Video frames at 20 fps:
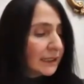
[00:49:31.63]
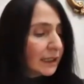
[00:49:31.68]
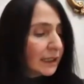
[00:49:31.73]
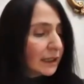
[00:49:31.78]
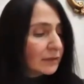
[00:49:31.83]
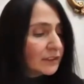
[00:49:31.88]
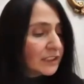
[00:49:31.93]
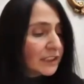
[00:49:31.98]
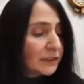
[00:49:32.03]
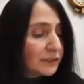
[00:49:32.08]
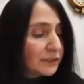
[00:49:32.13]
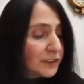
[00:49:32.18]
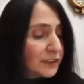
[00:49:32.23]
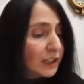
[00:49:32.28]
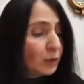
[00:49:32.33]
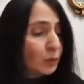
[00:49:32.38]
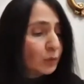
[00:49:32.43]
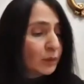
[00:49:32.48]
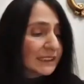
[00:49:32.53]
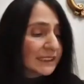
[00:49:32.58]
of
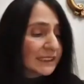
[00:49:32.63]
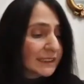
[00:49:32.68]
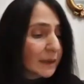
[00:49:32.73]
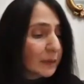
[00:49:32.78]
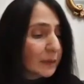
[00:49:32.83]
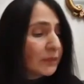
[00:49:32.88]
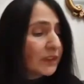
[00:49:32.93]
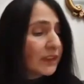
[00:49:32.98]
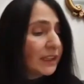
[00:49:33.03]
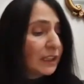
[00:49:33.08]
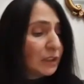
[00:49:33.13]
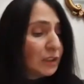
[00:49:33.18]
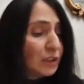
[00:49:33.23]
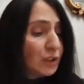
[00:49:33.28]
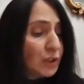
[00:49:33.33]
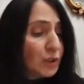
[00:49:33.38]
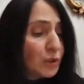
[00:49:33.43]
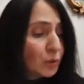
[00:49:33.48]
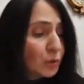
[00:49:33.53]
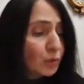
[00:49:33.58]
defeat, was something
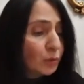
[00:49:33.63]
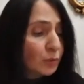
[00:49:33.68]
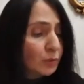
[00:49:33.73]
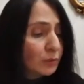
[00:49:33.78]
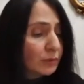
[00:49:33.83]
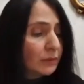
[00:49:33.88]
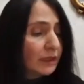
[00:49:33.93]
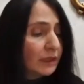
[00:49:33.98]
new.